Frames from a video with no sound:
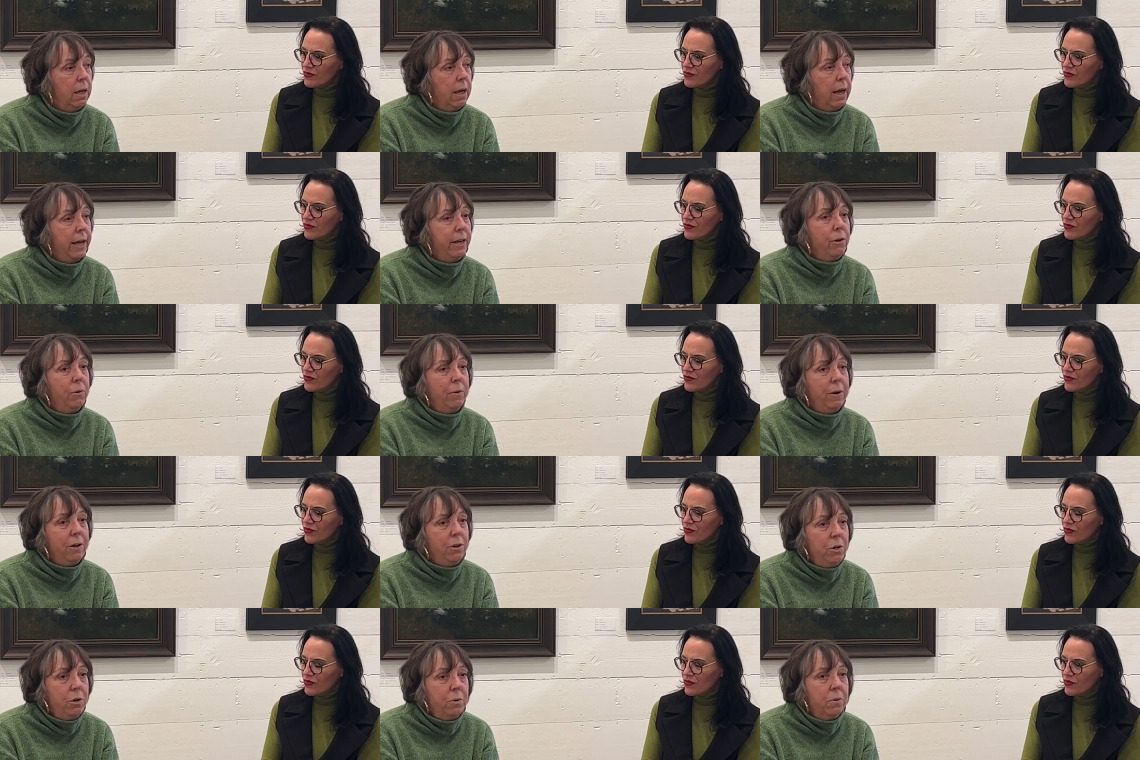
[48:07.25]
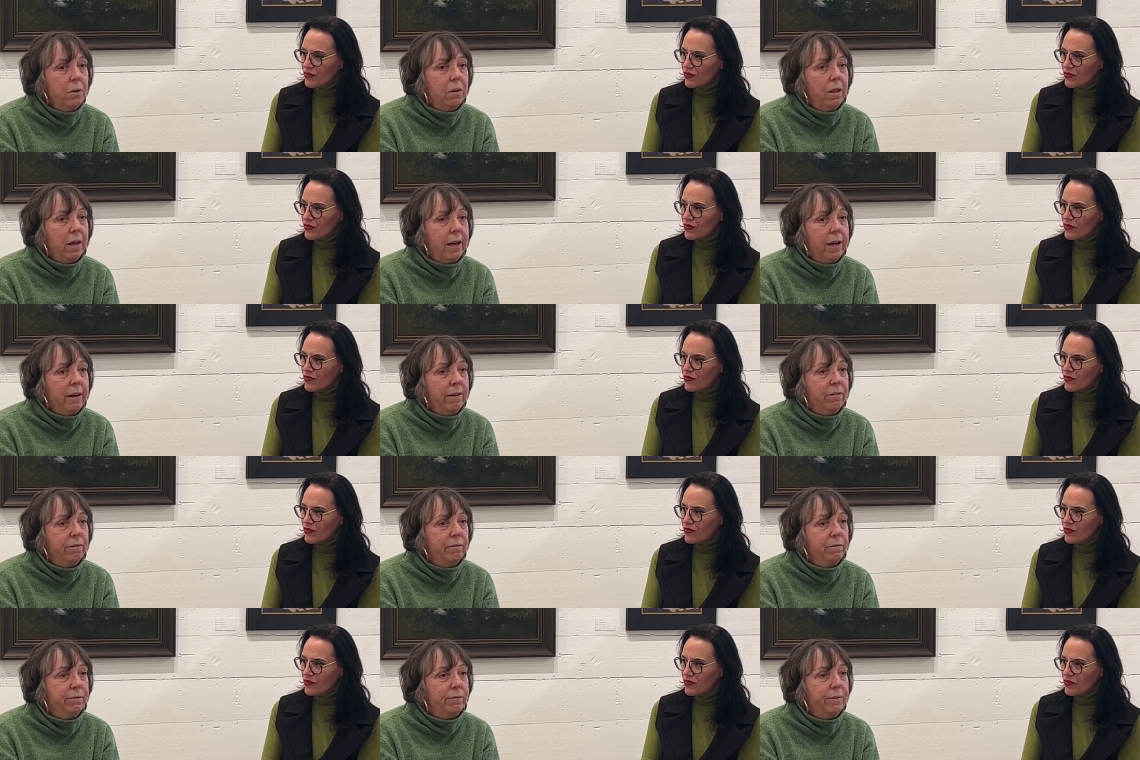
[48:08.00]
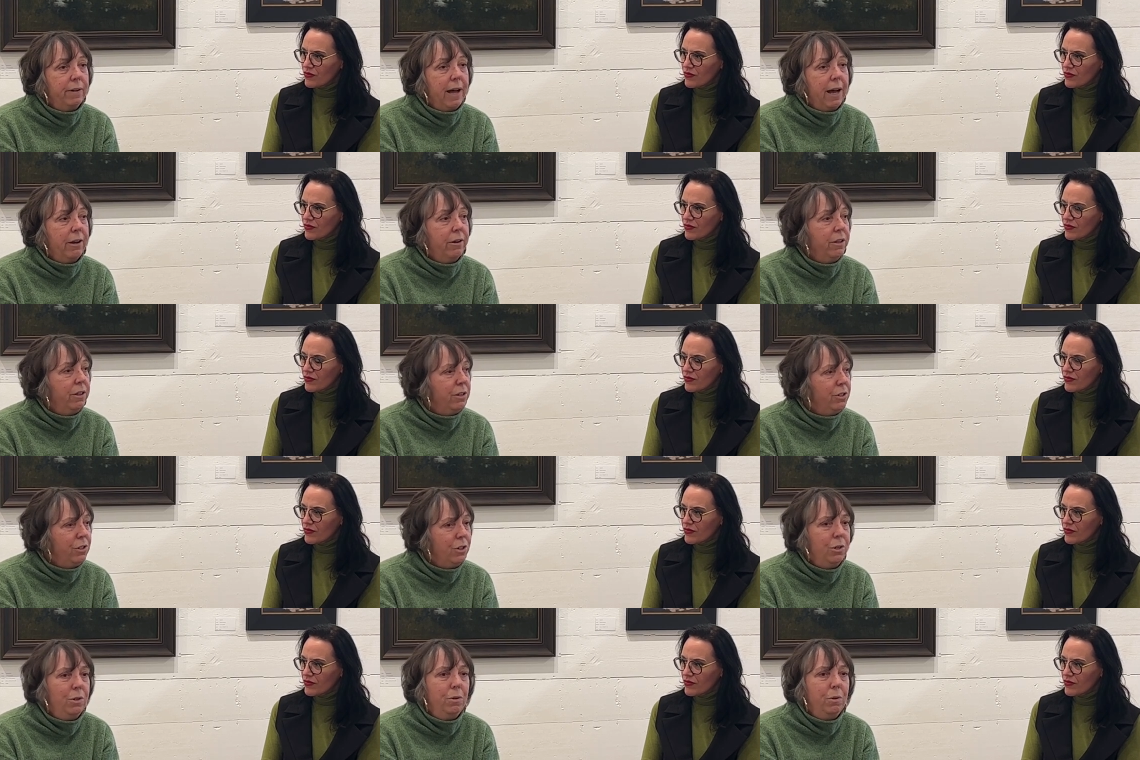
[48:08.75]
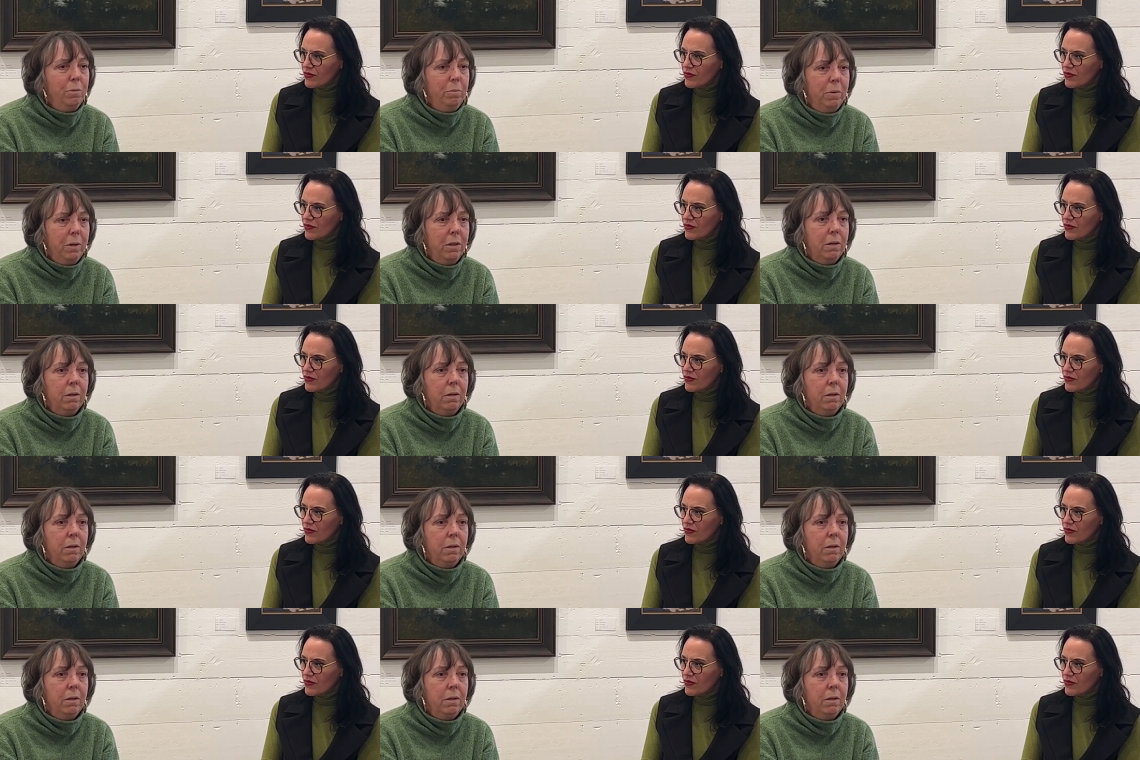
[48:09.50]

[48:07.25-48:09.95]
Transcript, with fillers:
Speaker 1: I don't do a lot of out of the tube